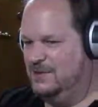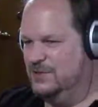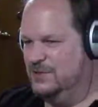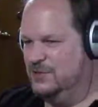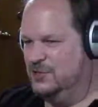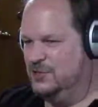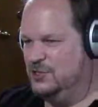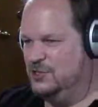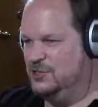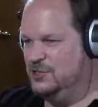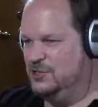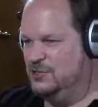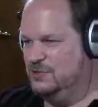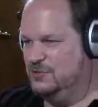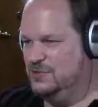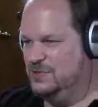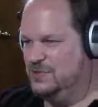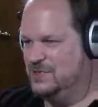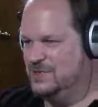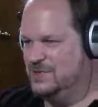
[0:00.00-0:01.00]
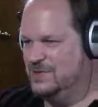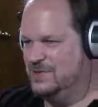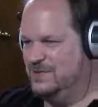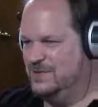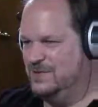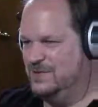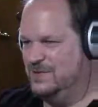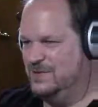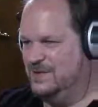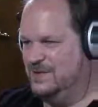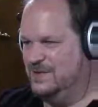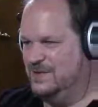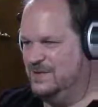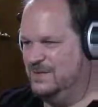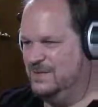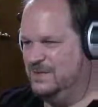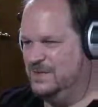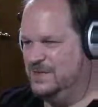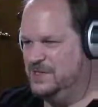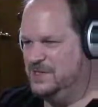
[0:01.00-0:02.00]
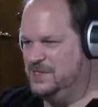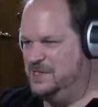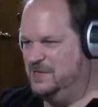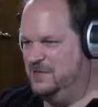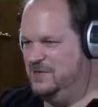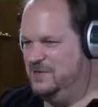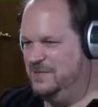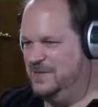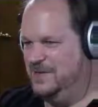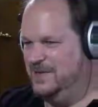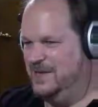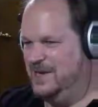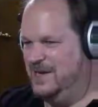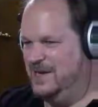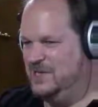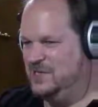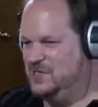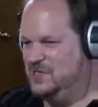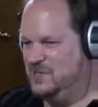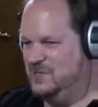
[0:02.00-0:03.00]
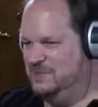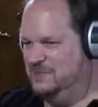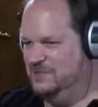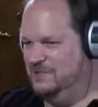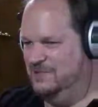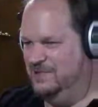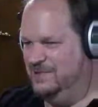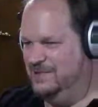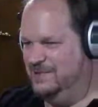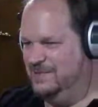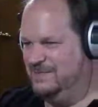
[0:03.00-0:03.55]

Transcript: Shoot. Down to my last hit point.